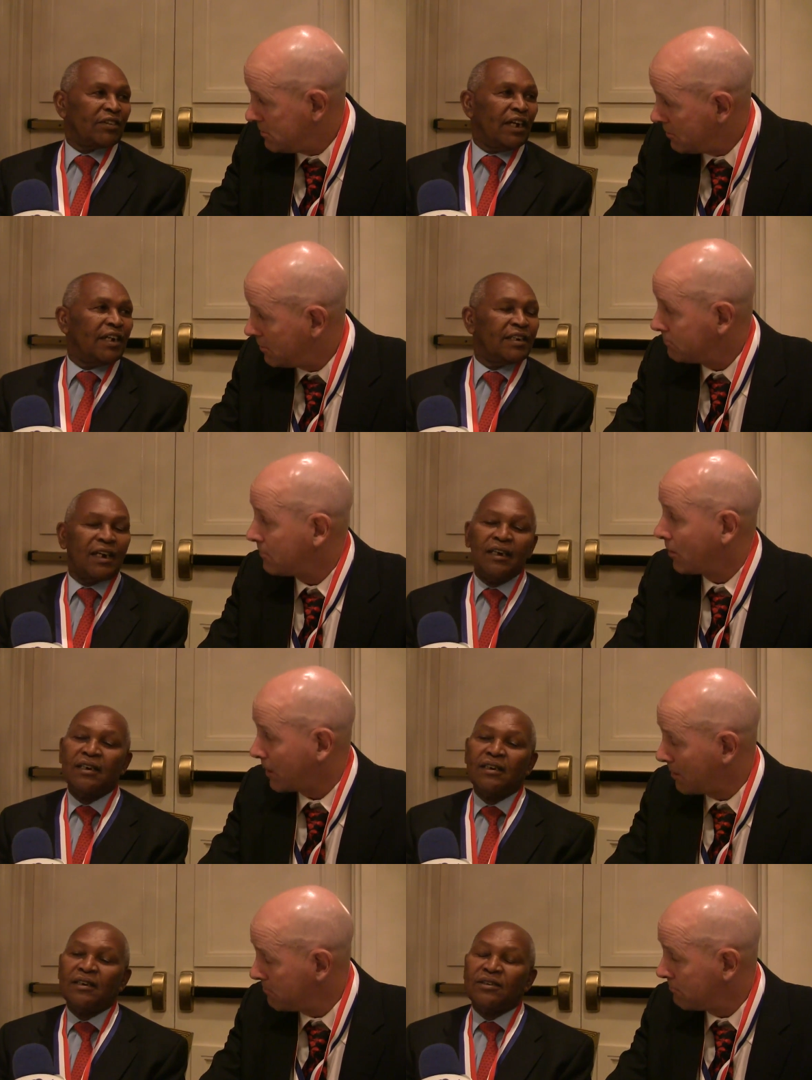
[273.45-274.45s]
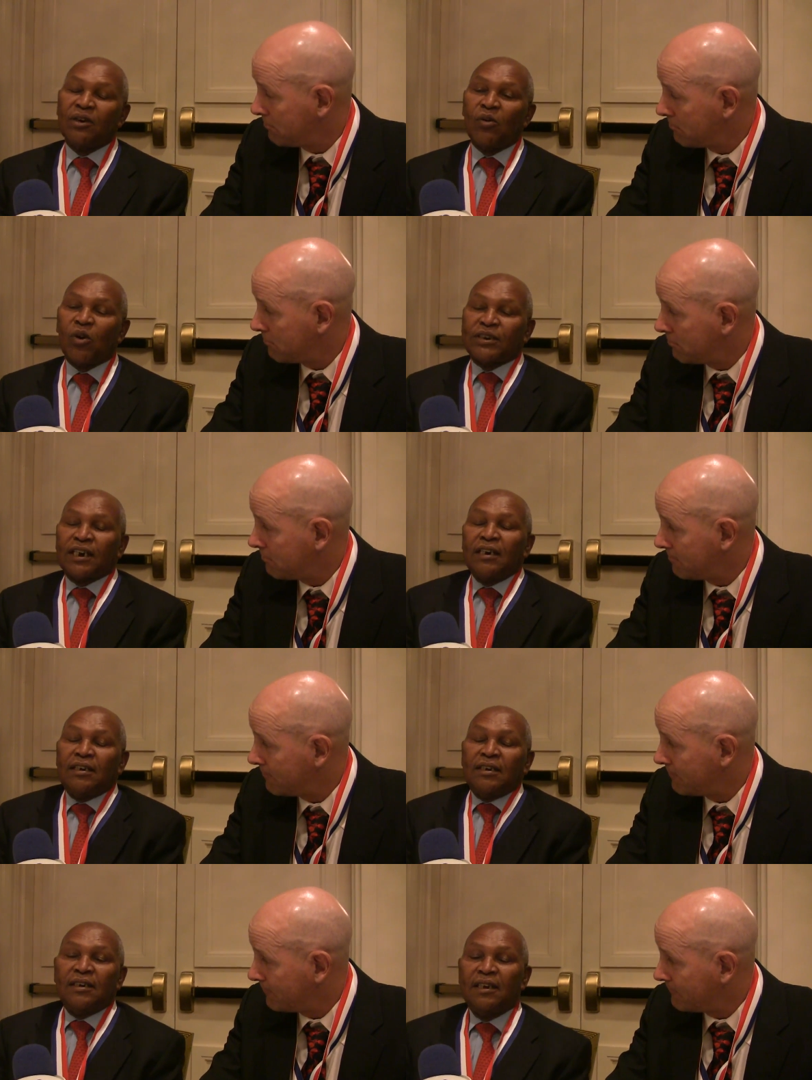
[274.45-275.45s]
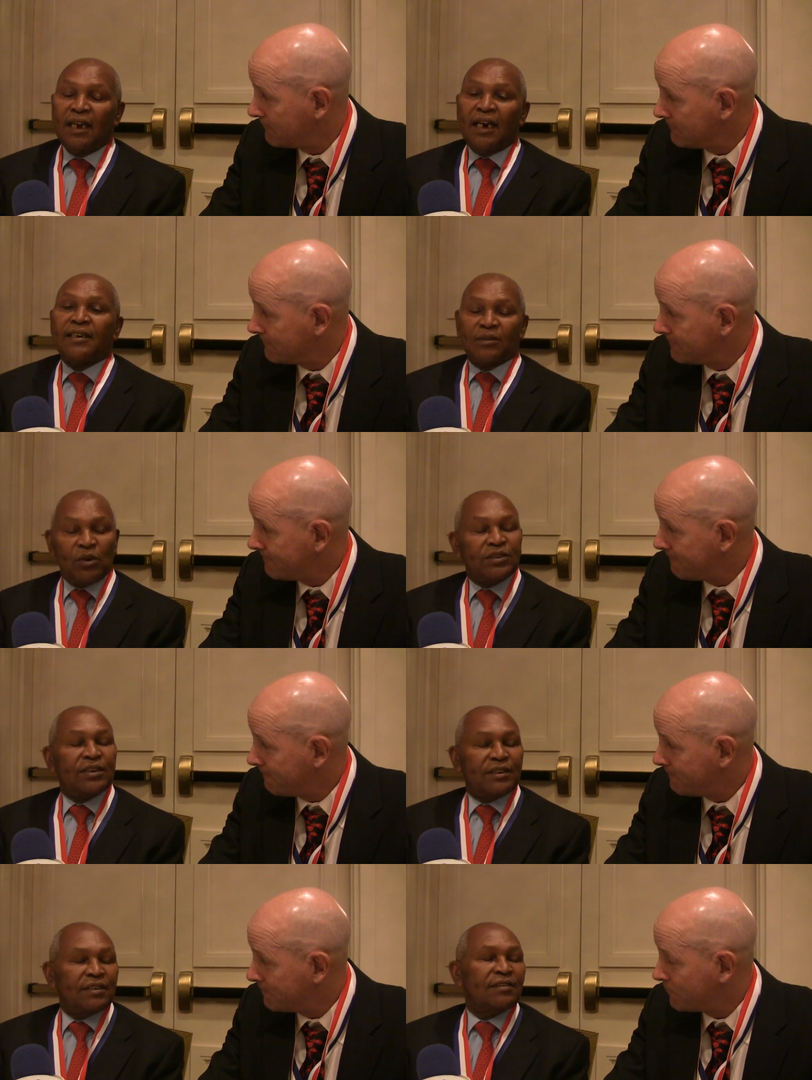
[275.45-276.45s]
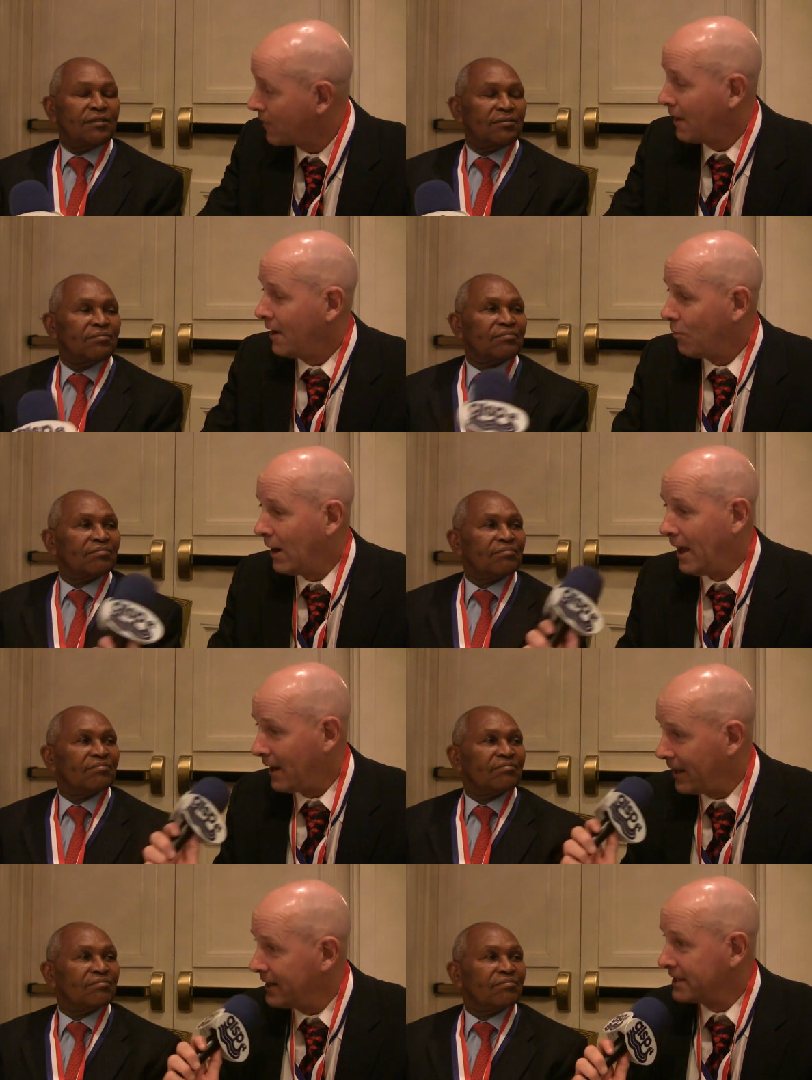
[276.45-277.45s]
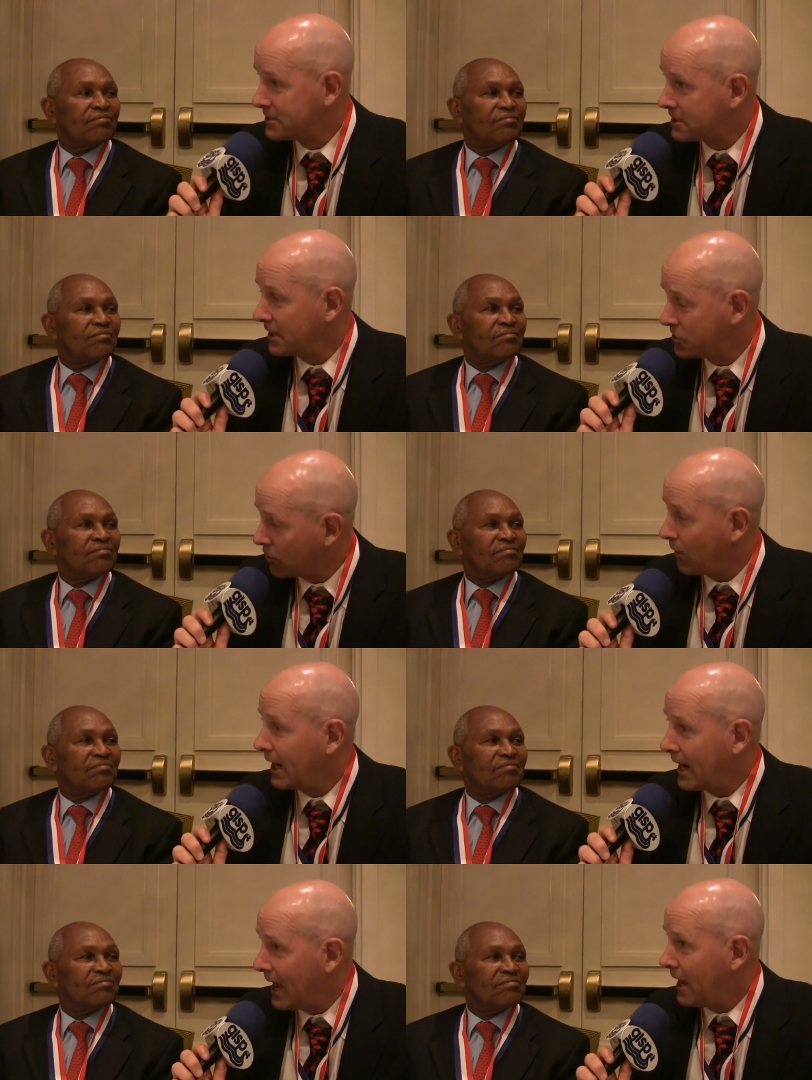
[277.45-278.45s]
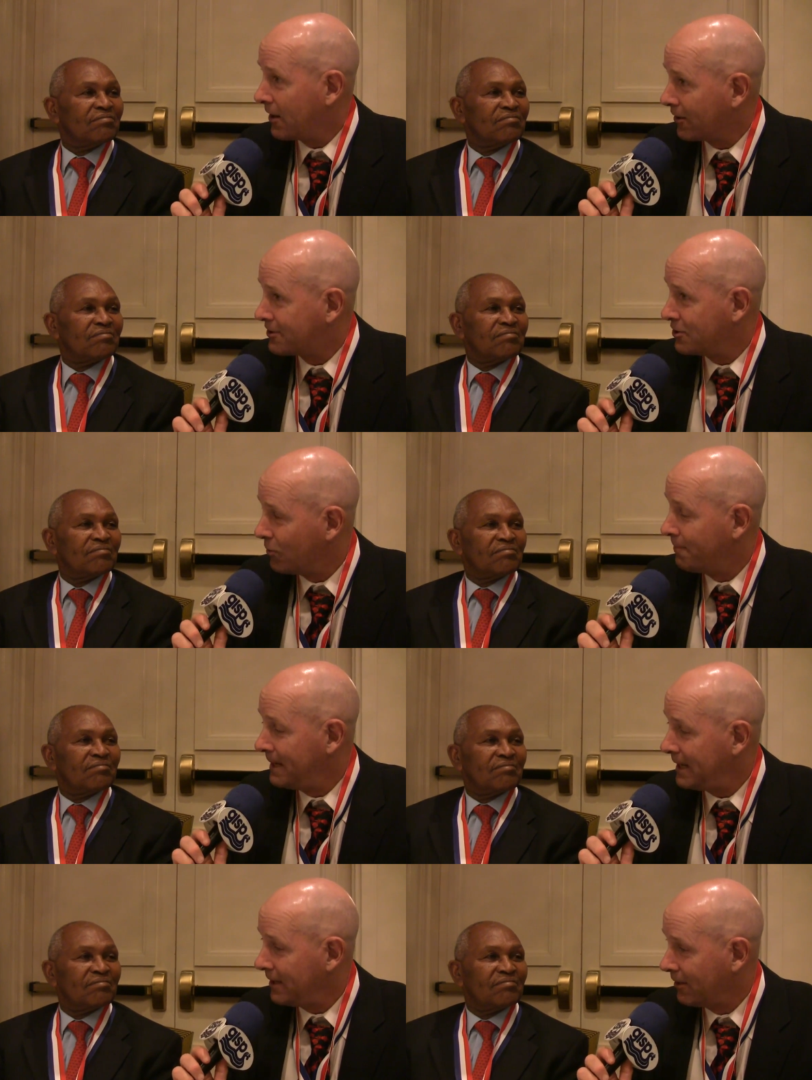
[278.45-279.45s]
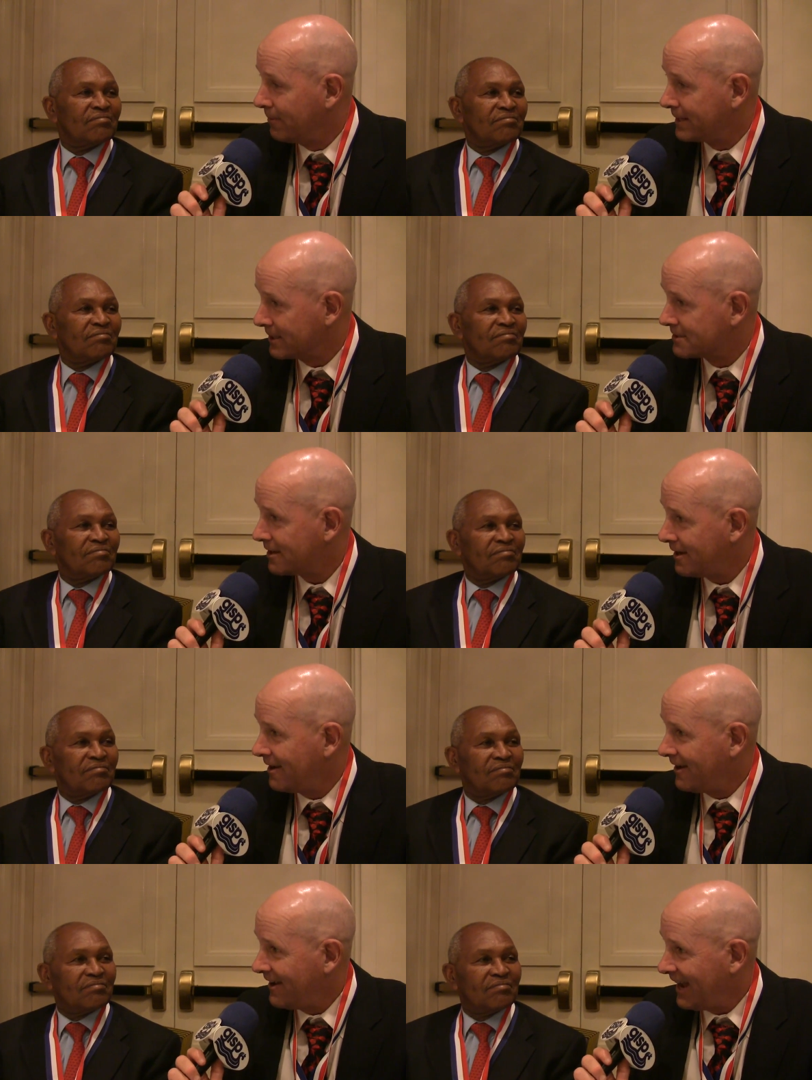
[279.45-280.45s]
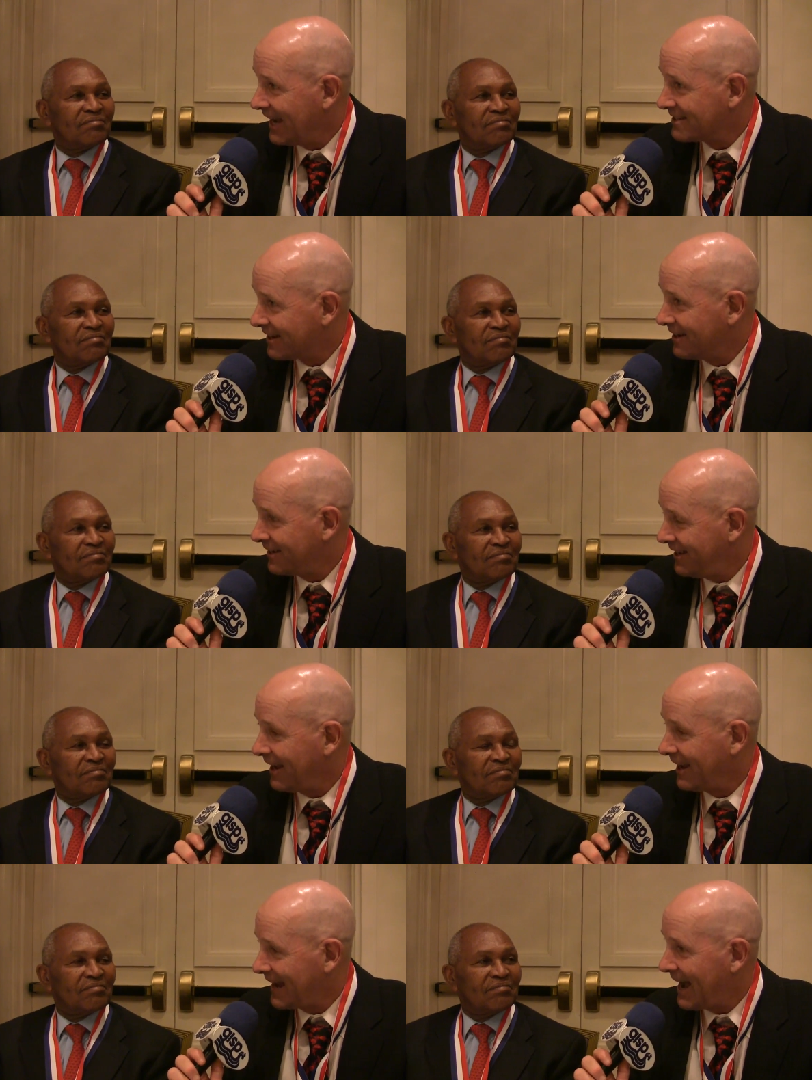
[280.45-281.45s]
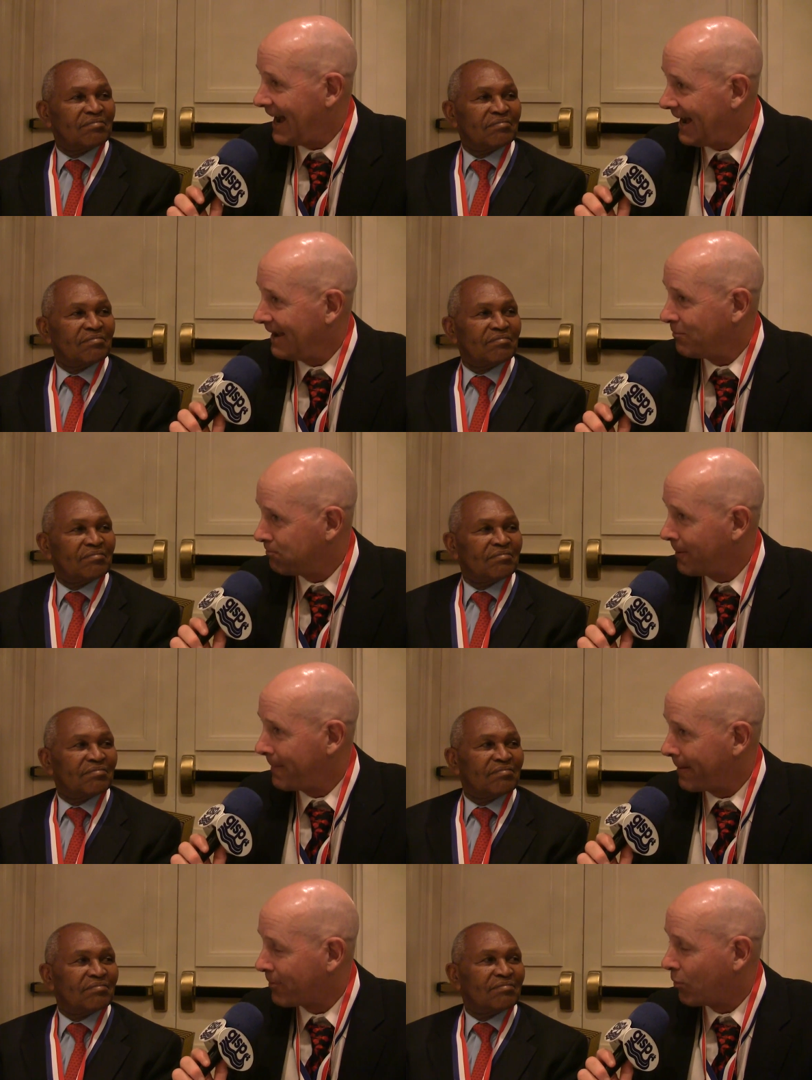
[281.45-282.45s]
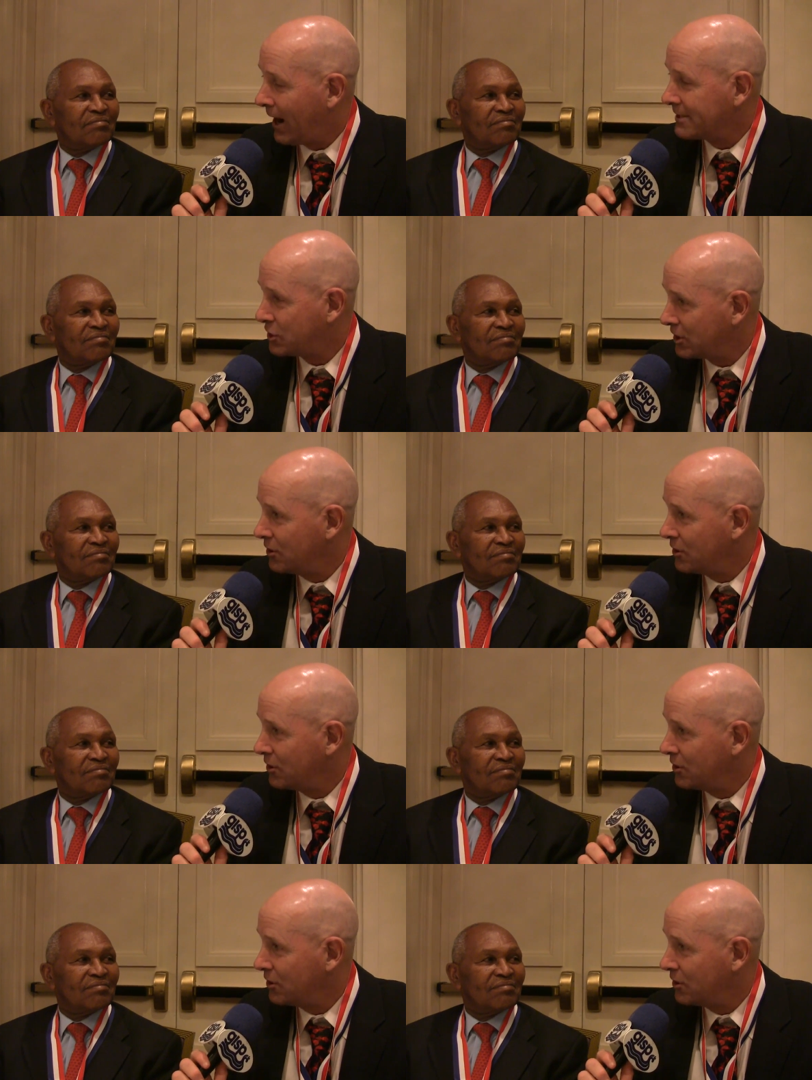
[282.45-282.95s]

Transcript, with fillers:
Speaker 1: dry area, no water, and that was it.
Speaker 2: Well, it is such a great honor to uh, meet you because as a kid, I remember watching